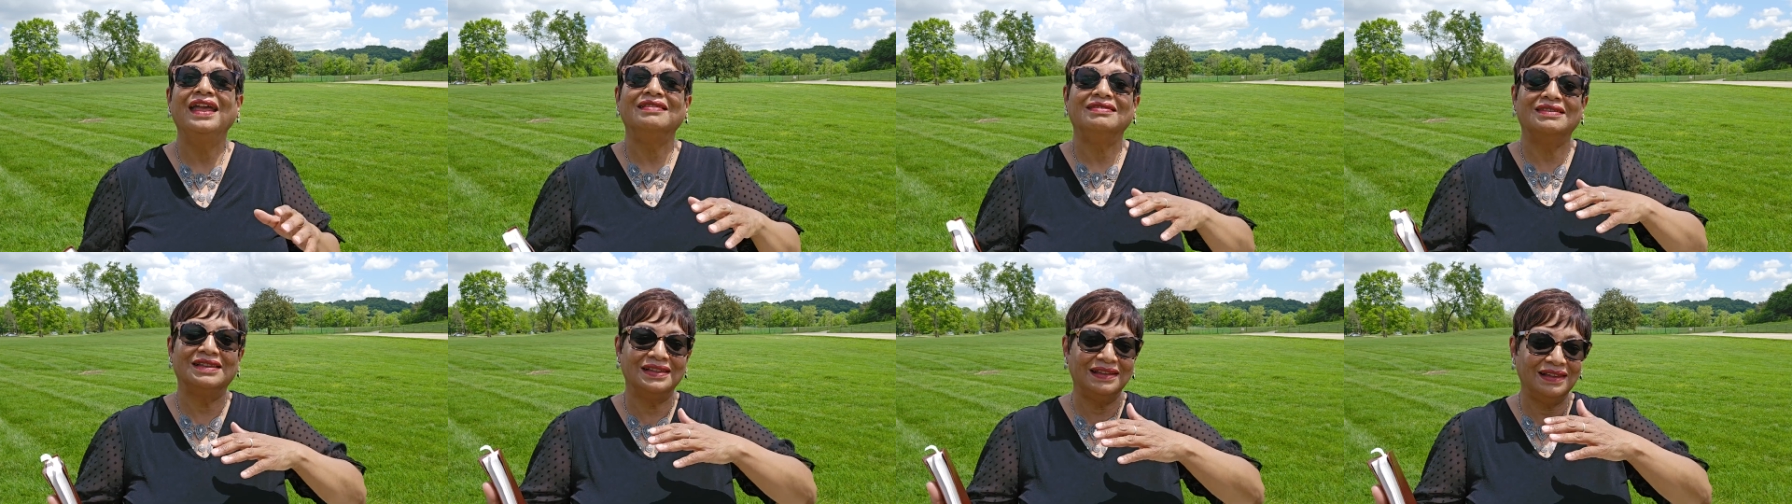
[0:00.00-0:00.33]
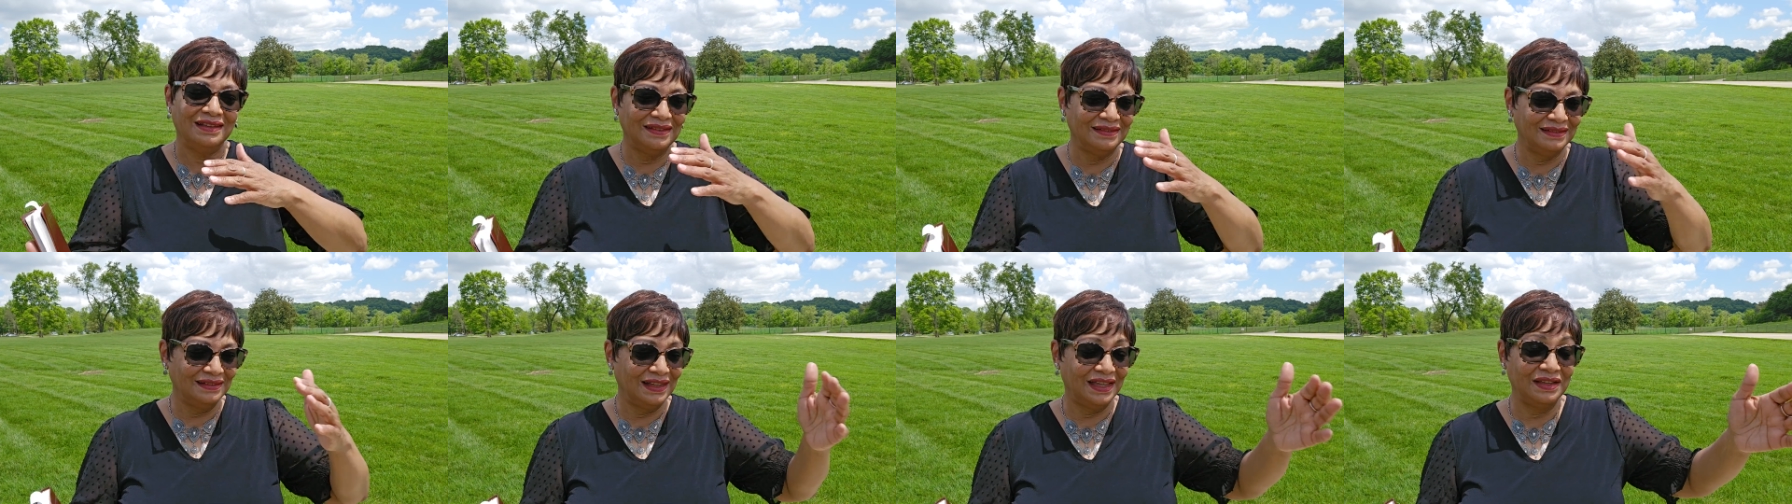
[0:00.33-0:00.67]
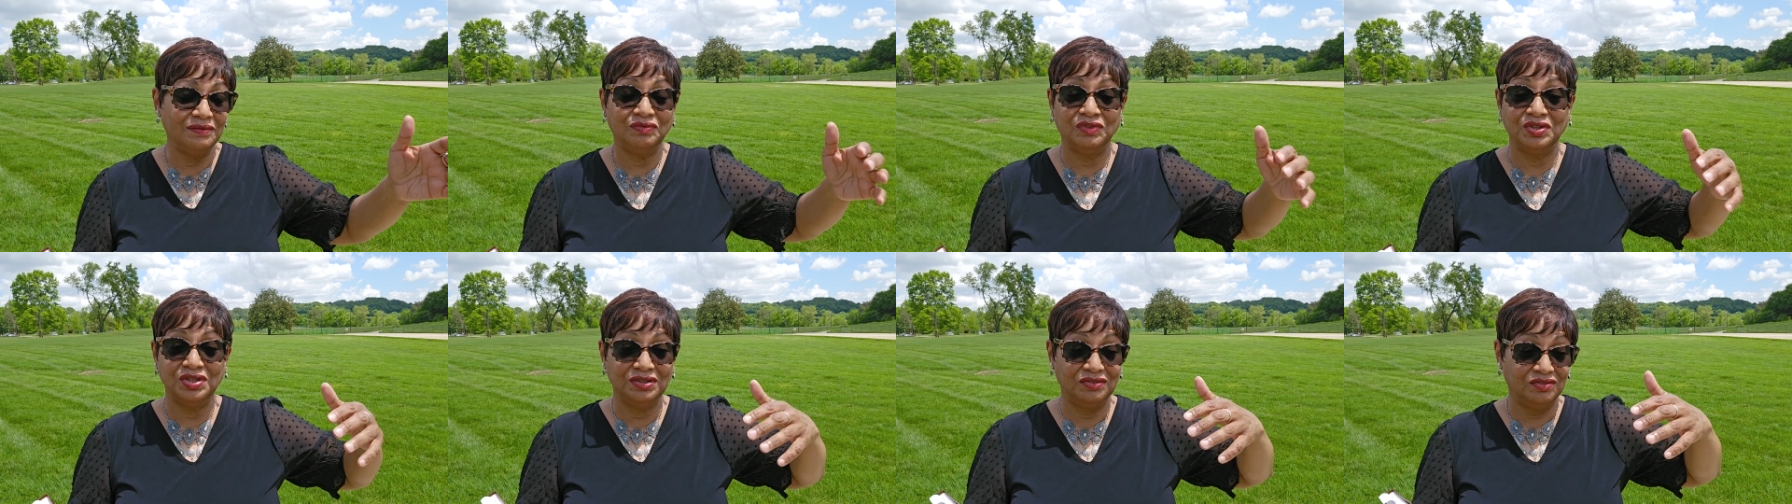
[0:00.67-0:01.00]

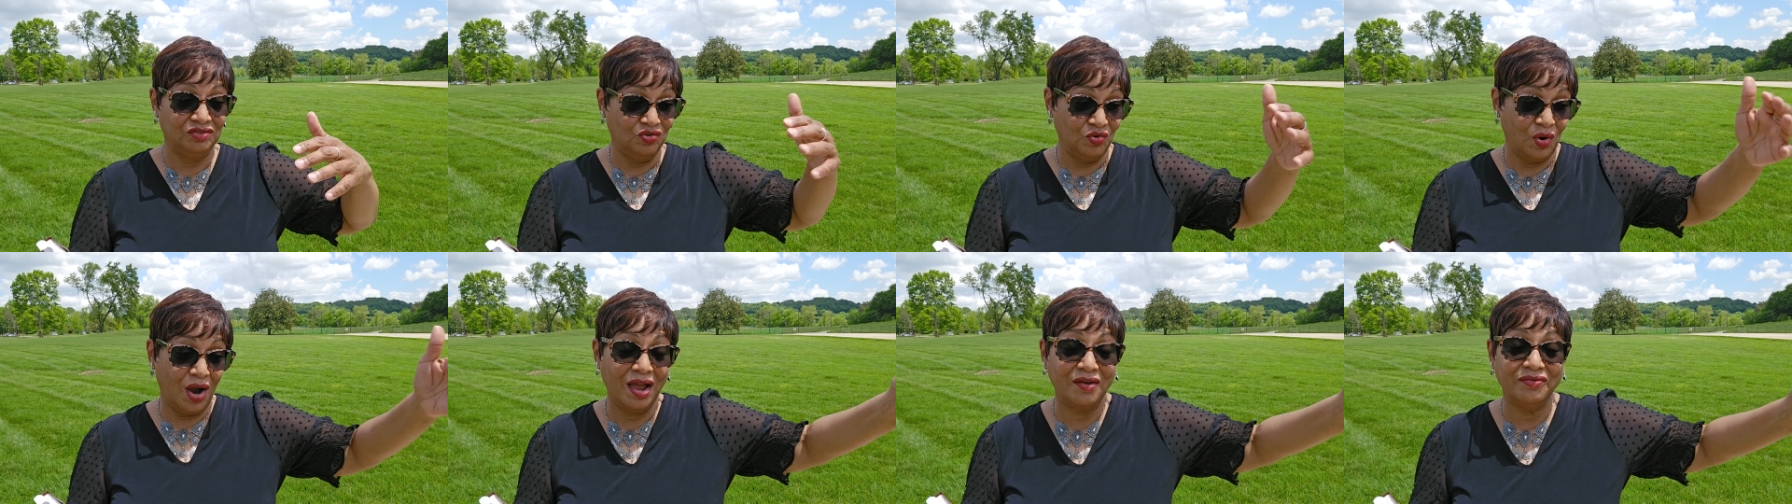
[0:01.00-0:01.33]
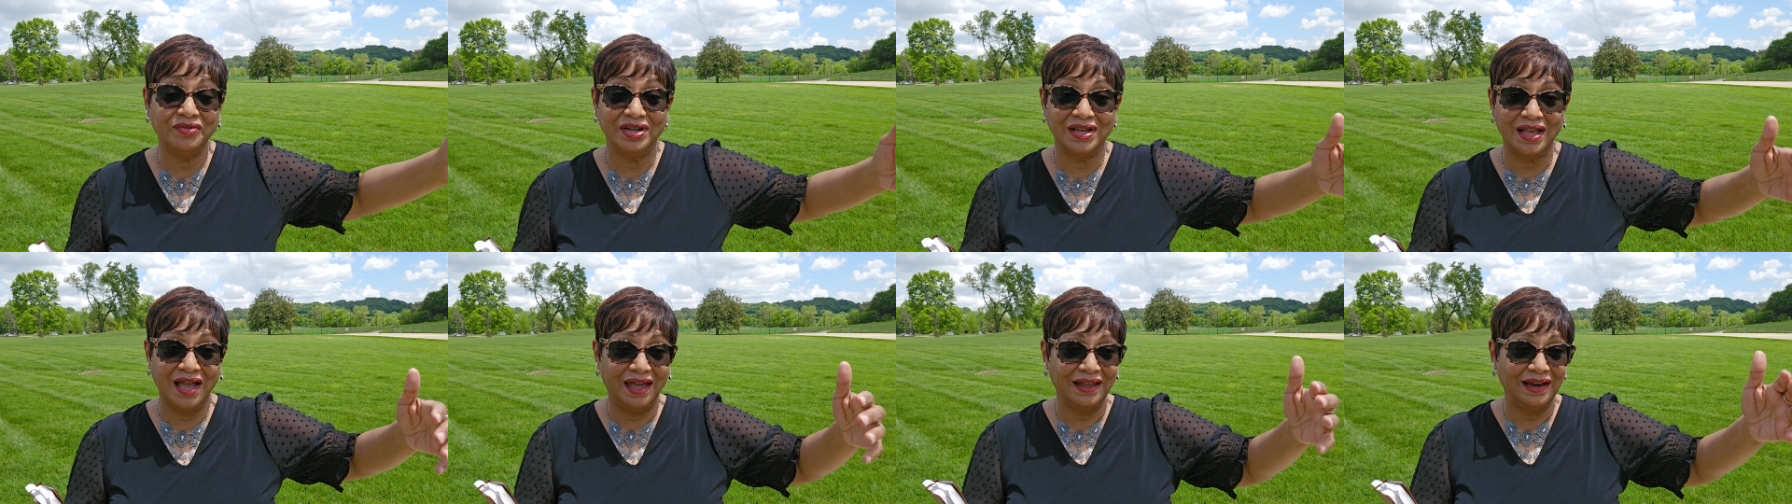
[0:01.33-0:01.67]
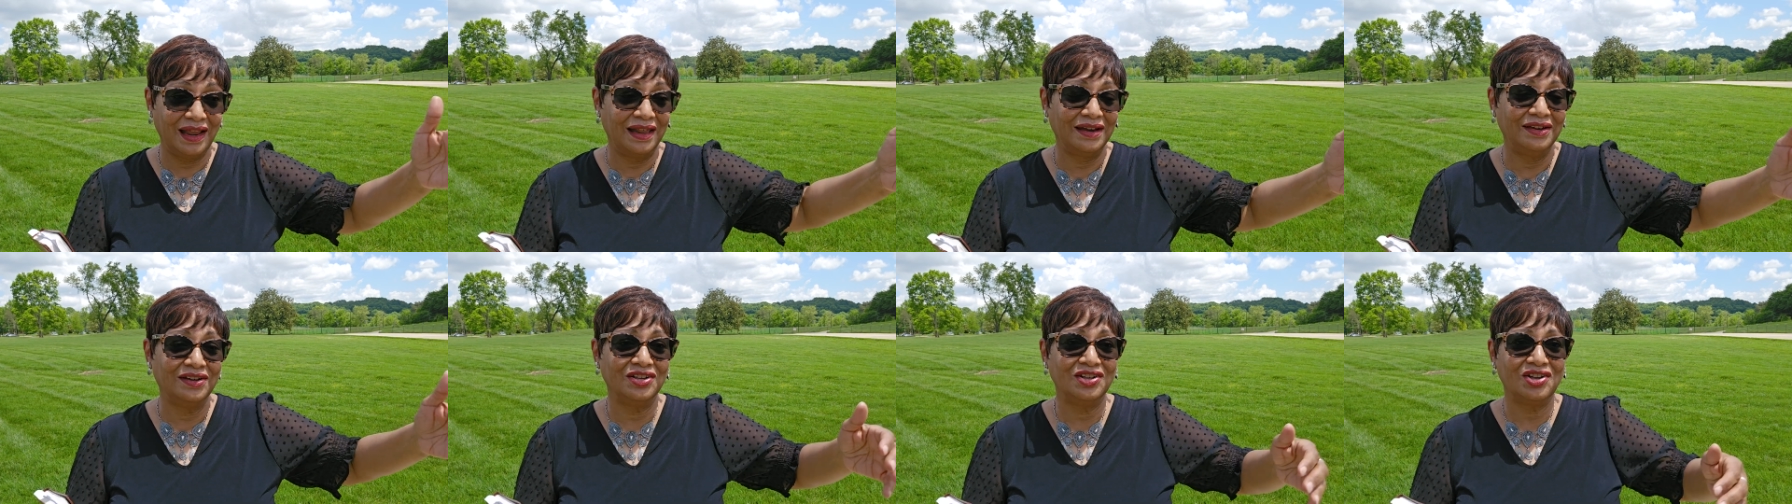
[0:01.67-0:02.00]
The driver got
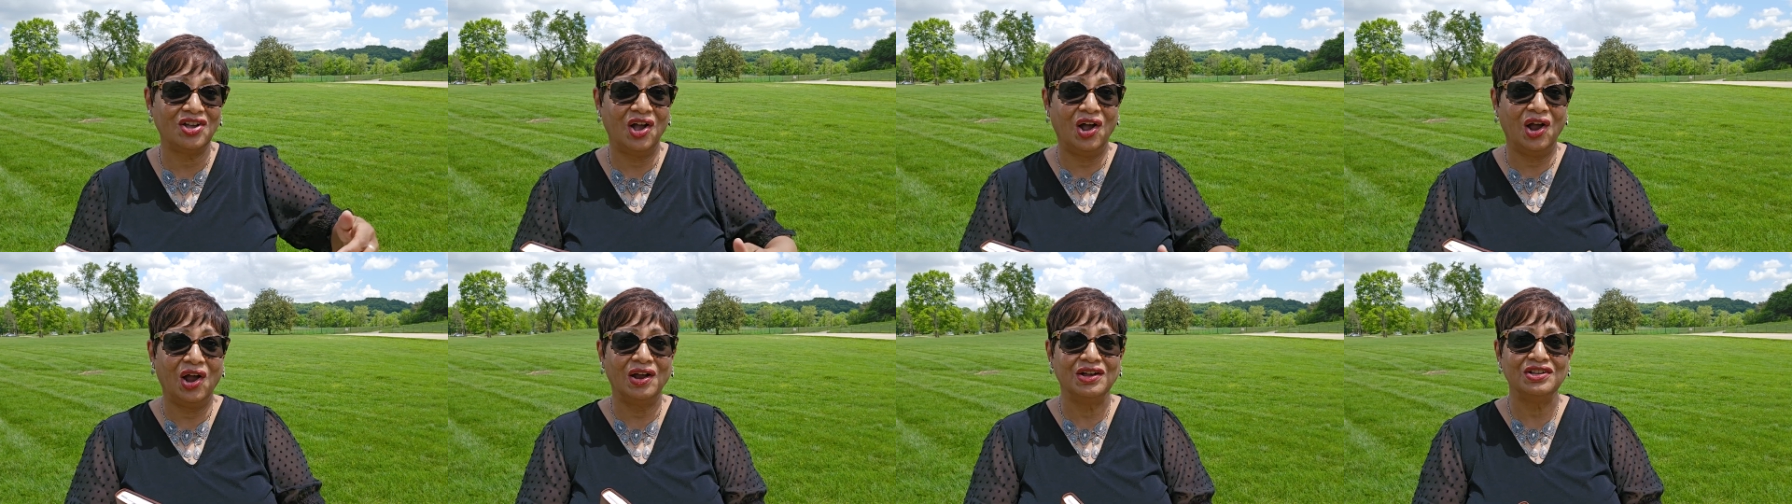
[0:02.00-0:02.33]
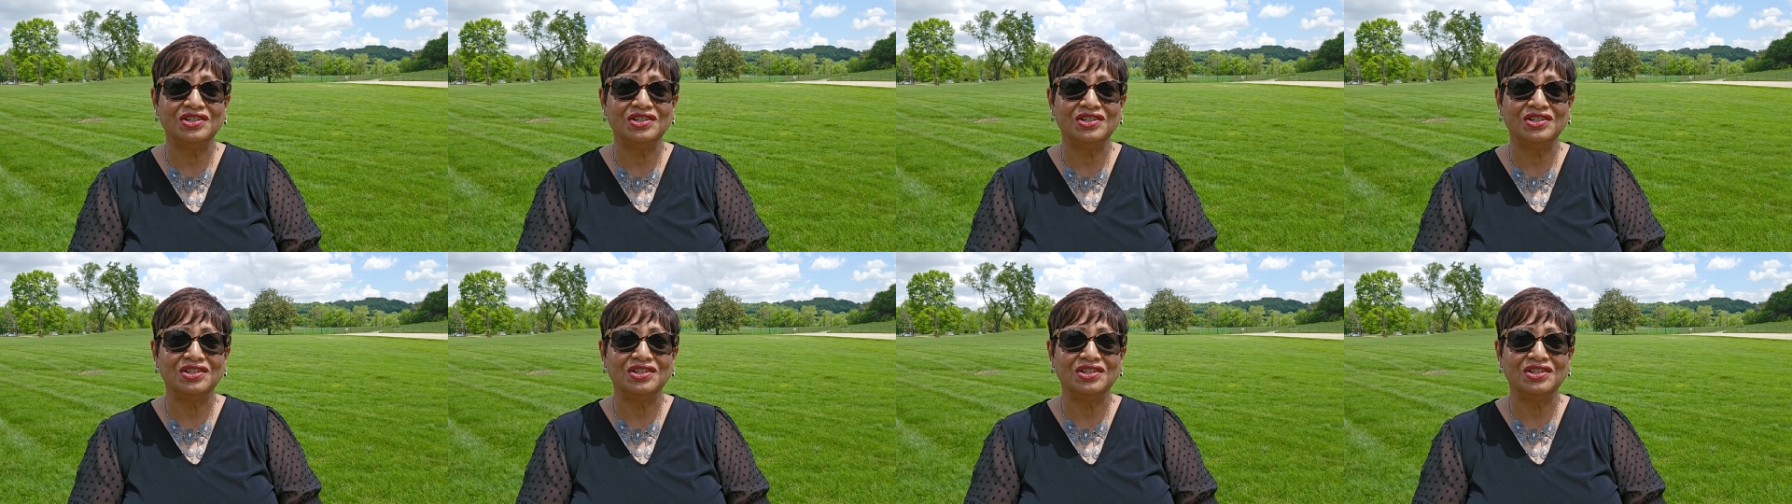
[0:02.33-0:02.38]
out of the car.